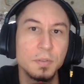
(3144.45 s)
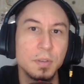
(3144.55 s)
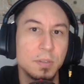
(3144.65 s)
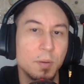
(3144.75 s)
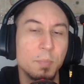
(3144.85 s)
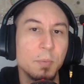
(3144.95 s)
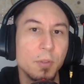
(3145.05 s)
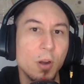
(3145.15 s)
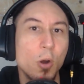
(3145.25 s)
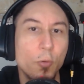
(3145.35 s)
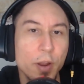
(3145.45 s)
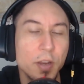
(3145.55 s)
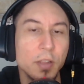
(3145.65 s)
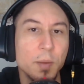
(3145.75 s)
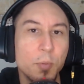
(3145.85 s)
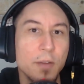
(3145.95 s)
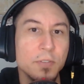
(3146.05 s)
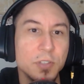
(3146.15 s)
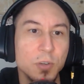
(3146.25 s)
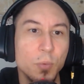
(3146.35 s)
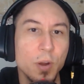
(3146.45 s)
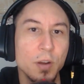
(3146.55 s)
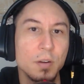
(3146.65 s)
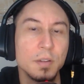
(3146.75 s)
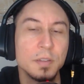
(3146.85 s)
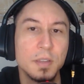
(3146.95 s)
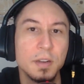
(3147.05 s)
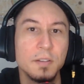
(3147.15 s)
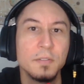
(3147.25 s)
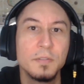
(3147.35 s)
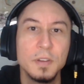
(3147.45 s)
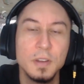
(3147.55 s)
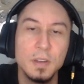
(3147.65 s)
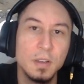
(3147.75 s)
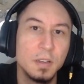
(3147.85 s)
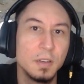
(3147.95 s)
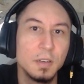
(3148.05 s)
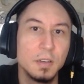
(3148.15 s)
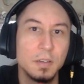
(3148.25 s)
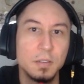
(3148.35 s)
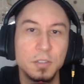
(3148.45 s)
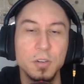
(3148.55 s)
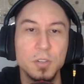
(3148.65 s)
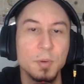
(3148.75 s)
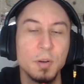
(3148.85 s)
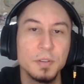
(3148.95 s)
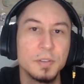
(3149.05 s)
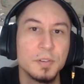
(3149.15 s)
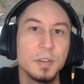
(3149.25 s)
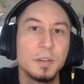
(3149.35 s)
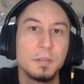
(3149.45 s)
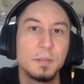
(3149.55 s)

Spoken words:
So these are people that are already privacy aware instead of Joe Schmo on the street.